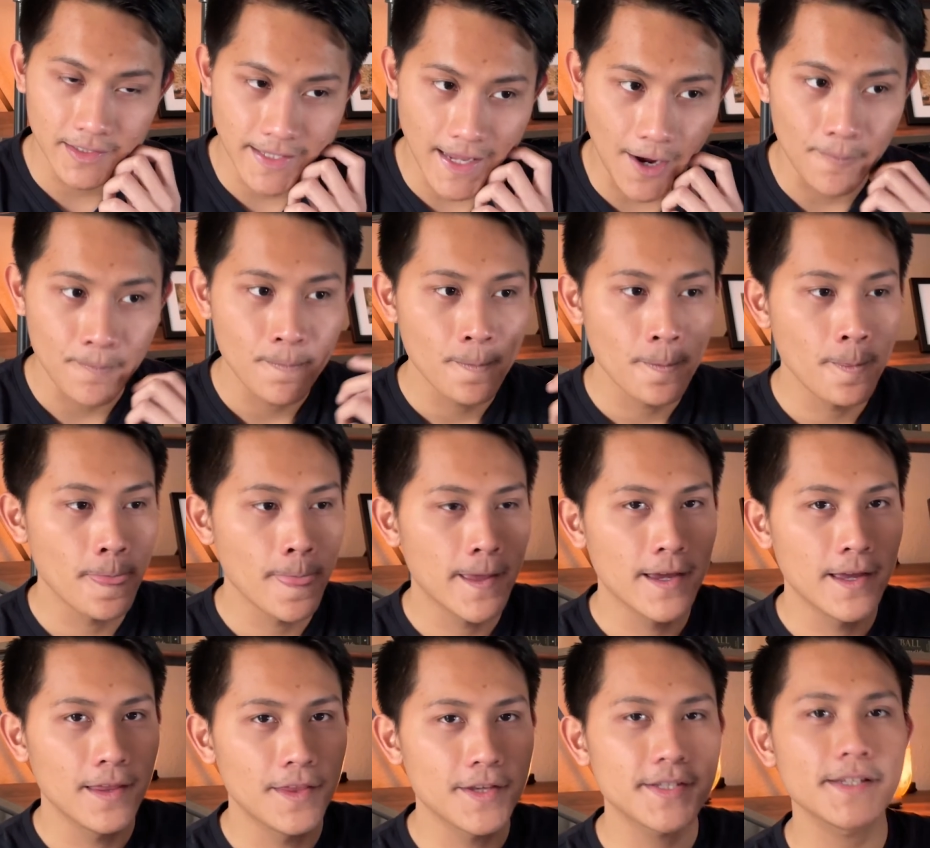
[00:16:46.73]
Now,
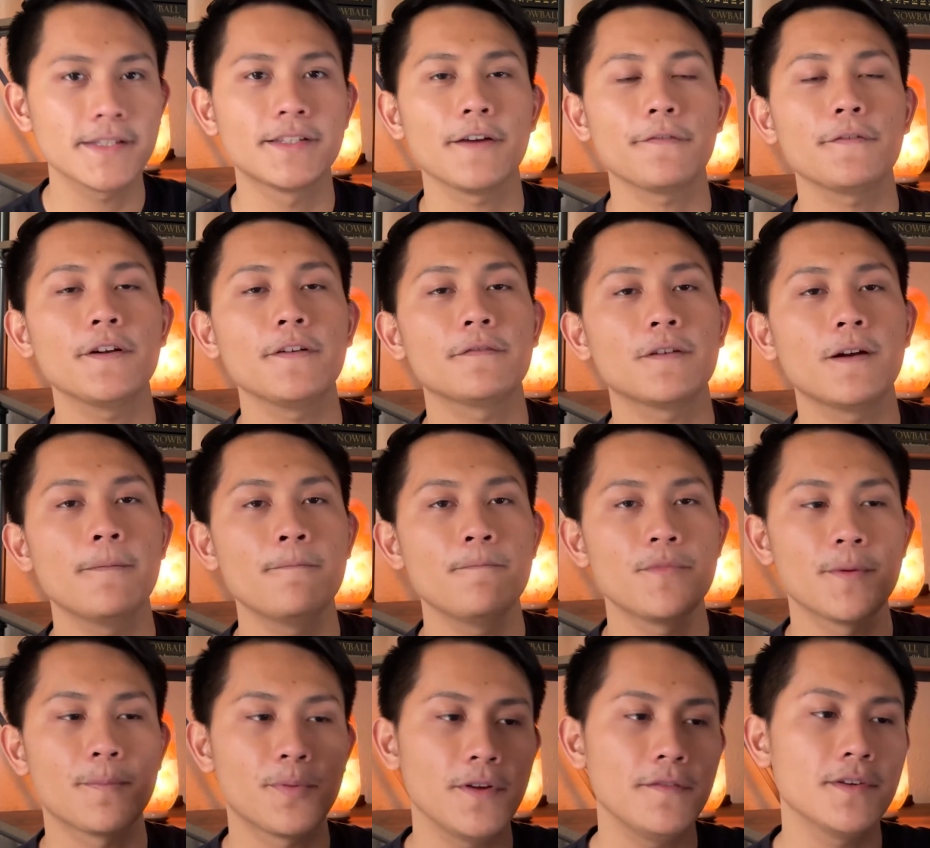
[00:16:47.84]
this is different from
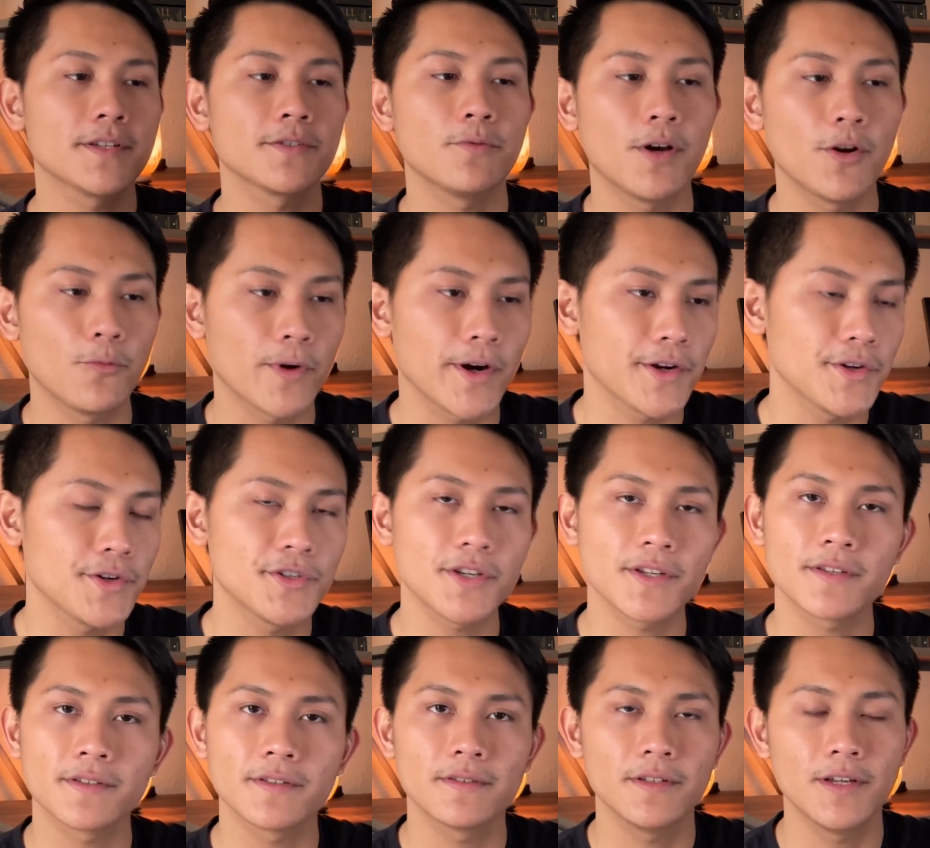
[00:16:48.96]
the previous one where you're
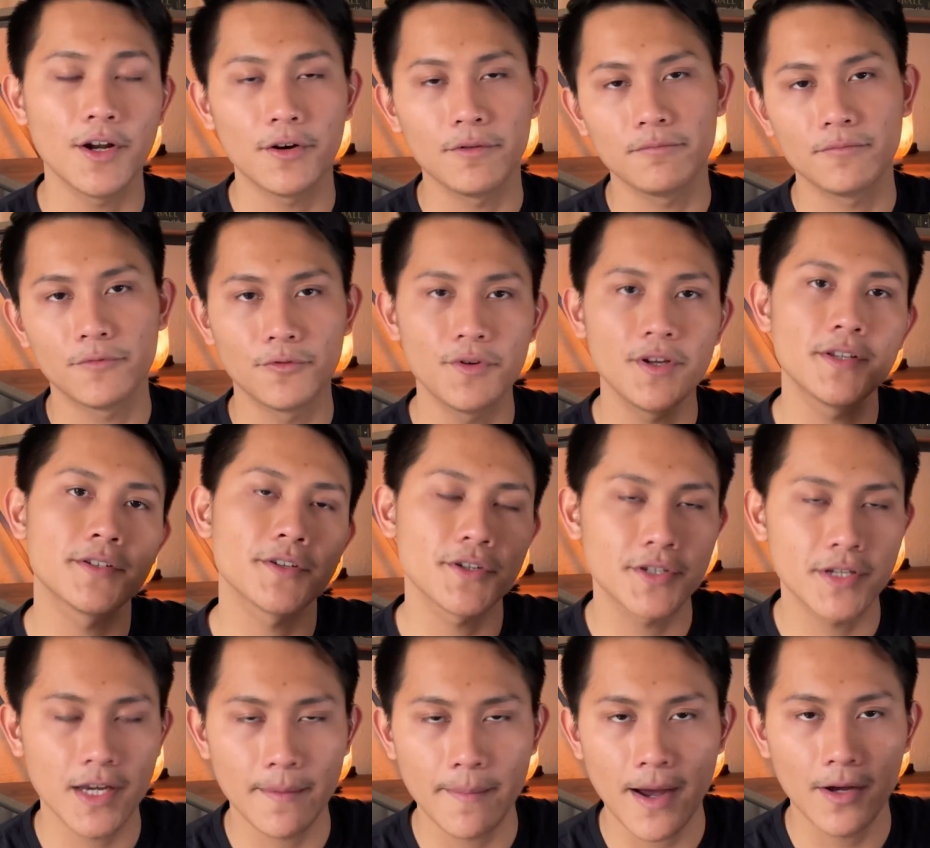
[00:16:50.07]
just,
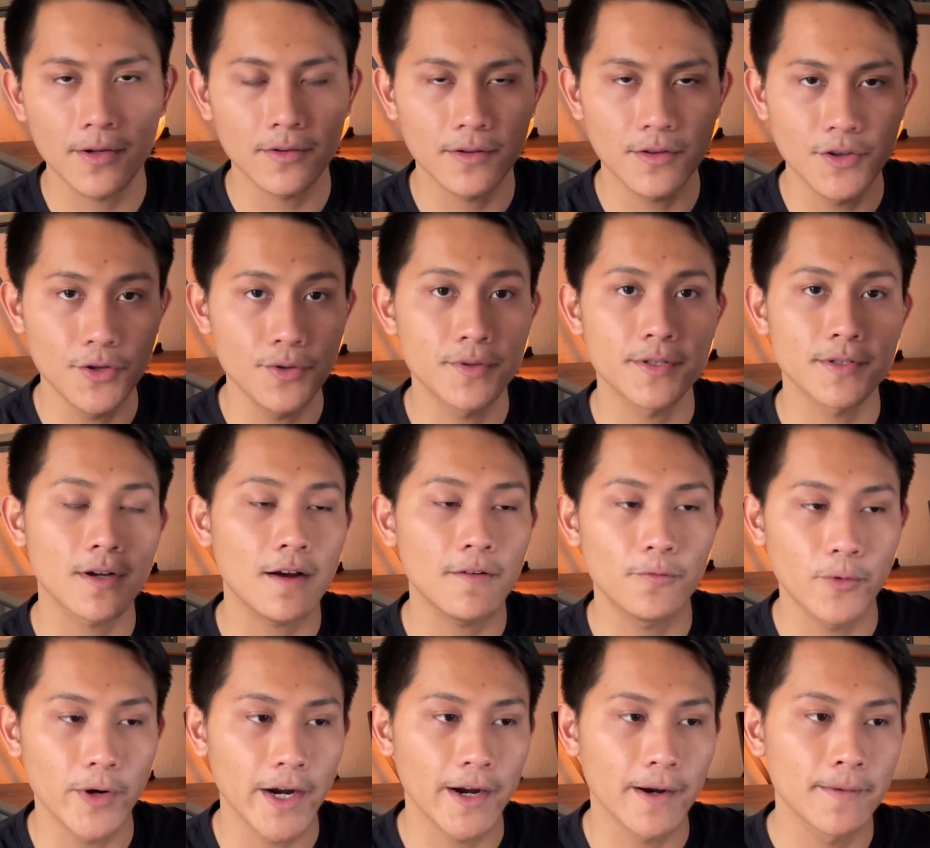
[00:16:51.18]
researching about new
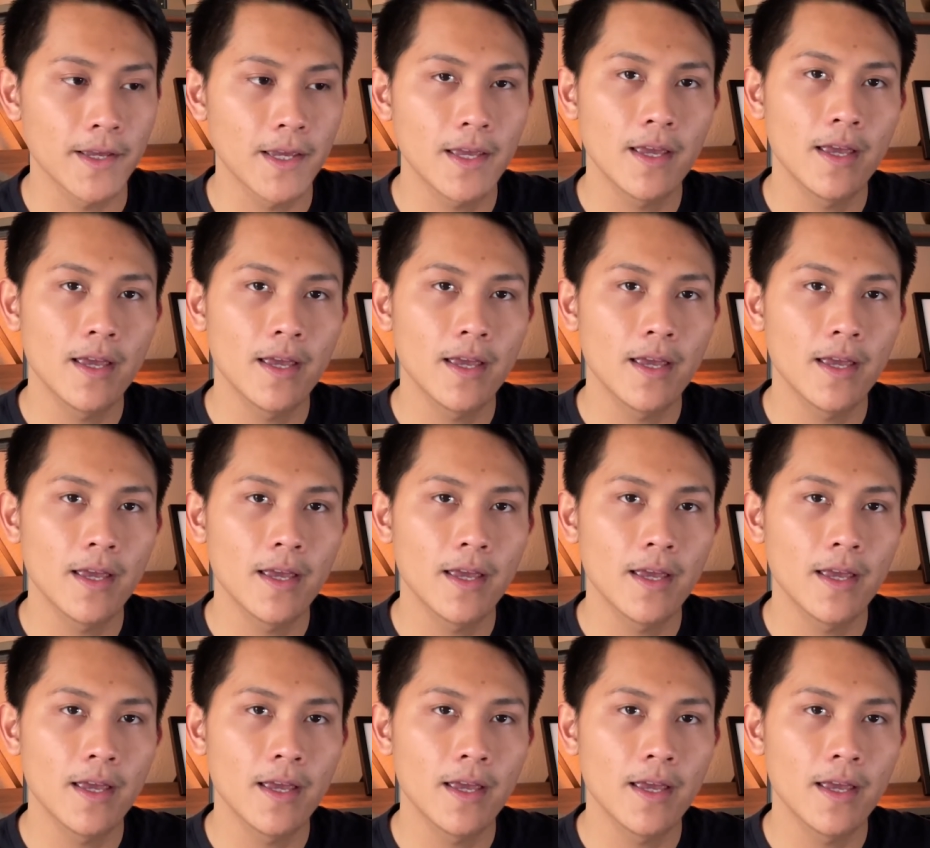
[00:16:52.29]
software.